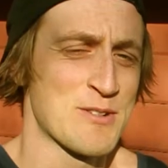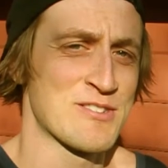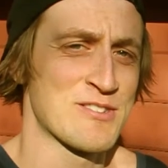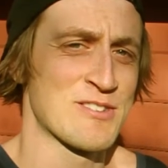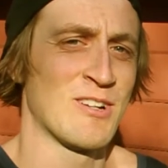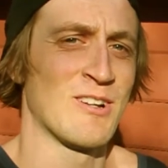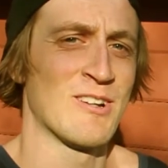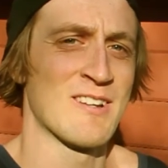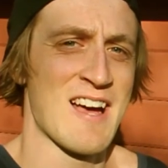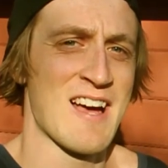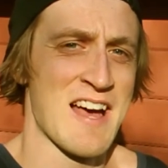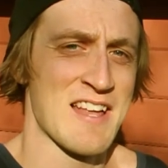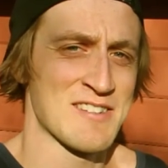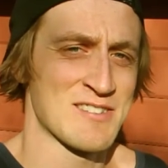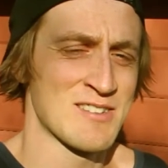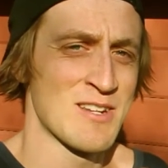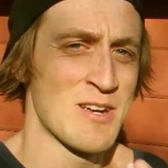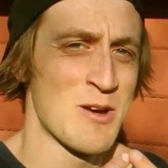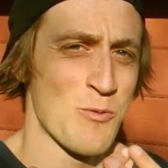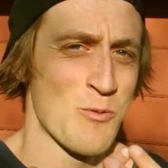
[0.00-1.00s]
result
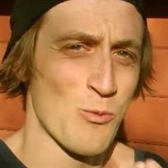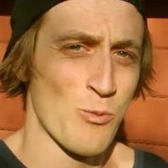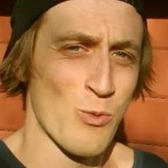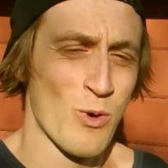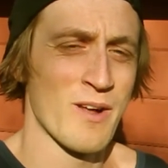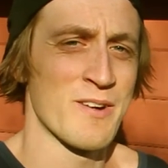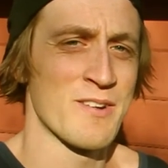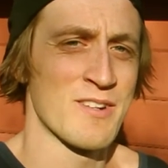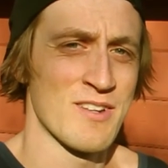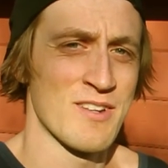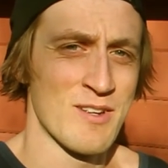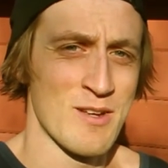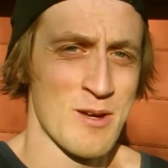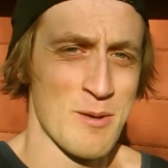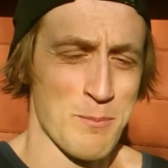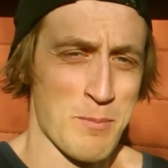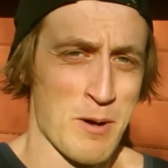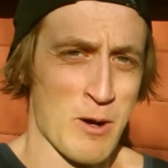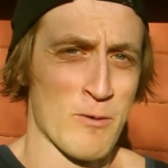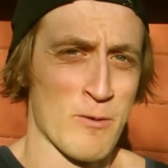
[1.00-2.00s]
as one
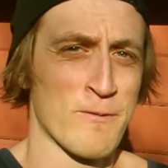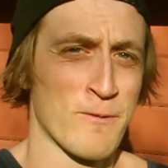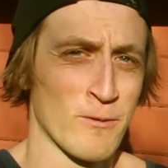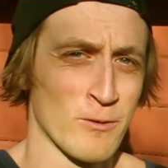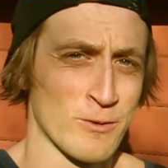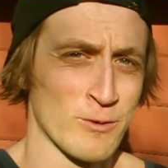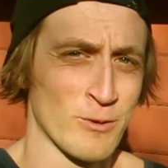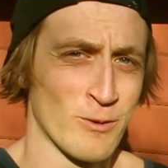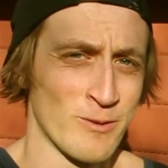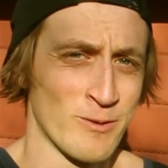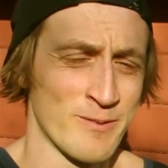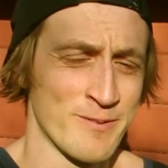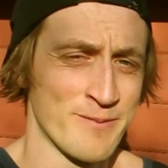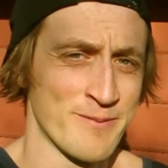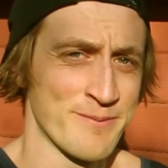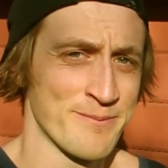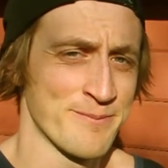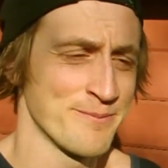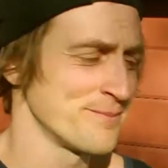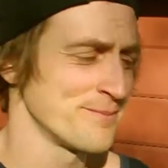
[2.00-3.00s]
powerful tool.
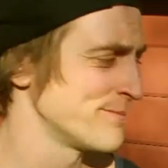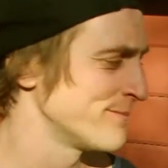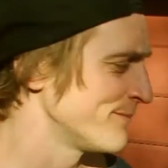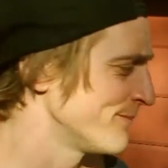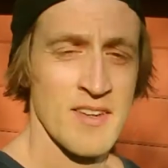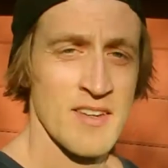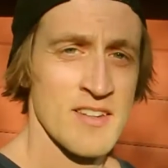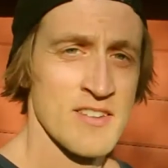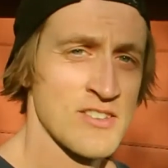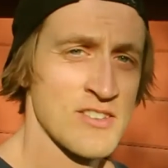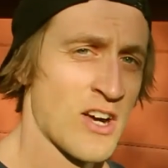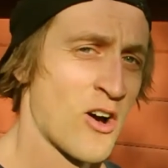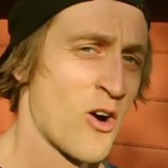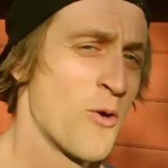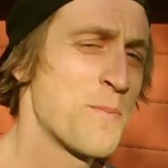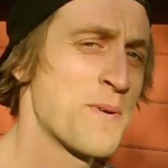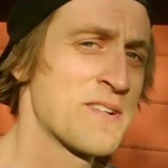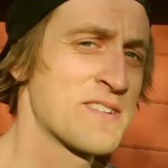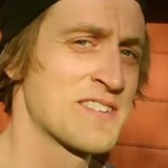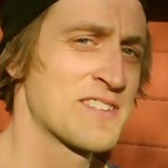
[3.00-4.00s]
So I
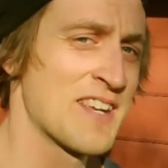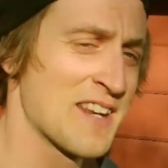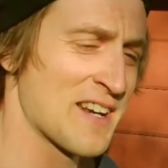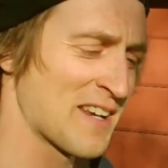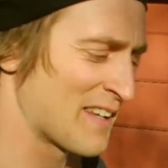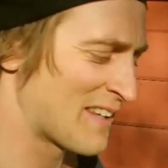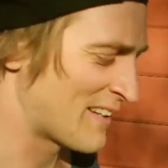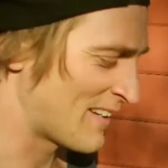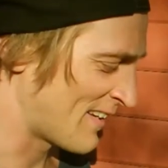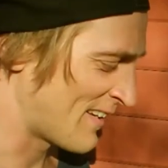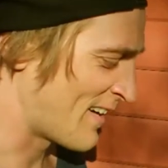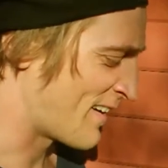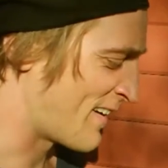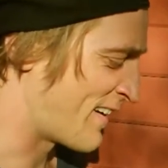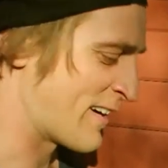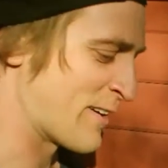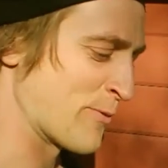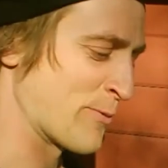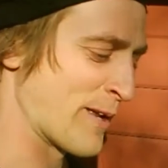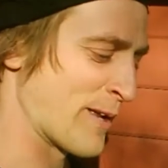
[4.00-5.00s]
hope it's getting clear
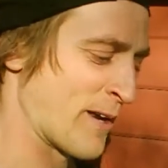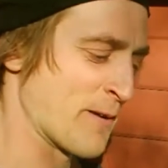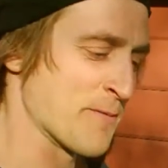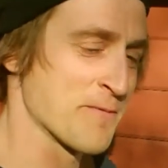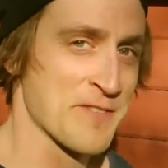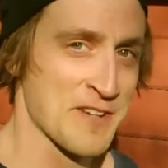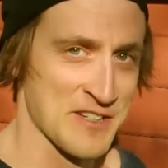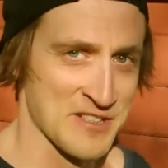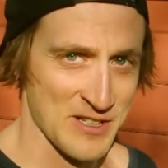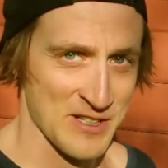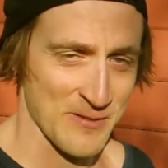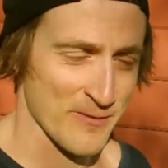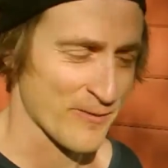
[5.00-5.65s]
here what I'm fishing